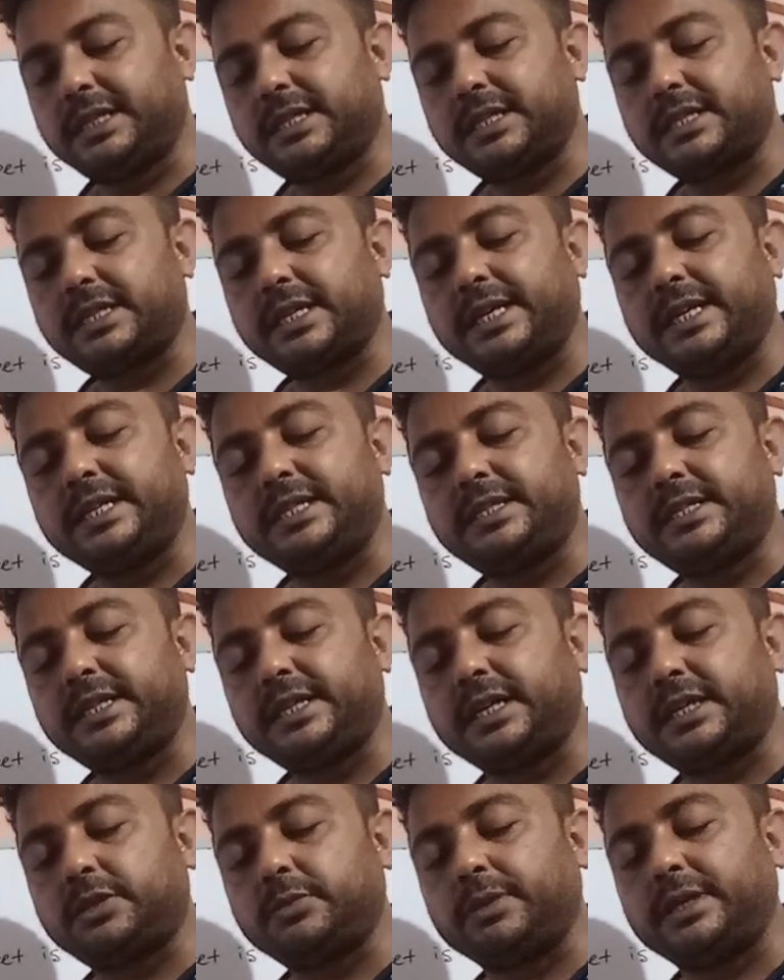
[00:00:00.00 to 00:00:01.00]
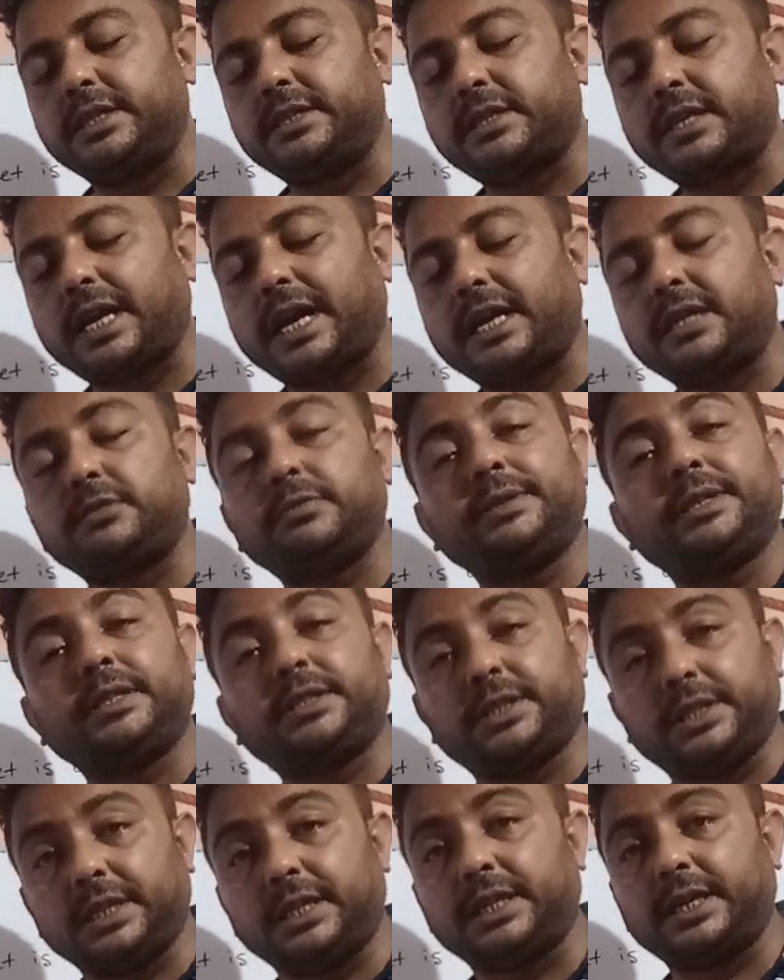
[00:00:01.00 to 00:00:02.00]
it is easier to interact with the
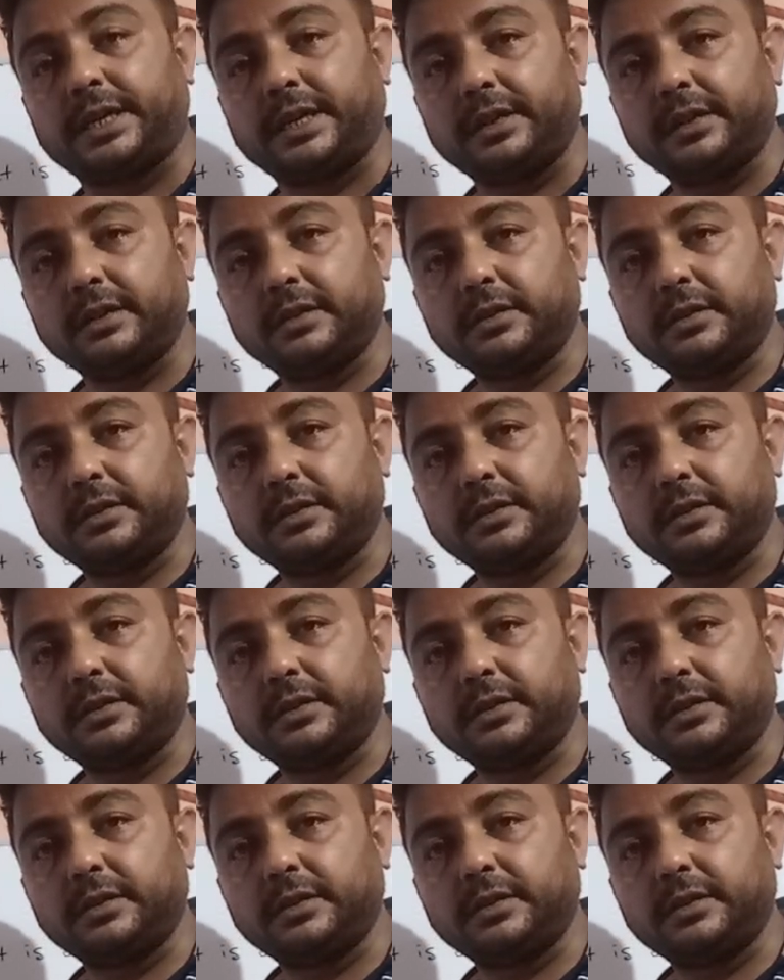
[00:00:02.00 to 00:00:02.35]
children.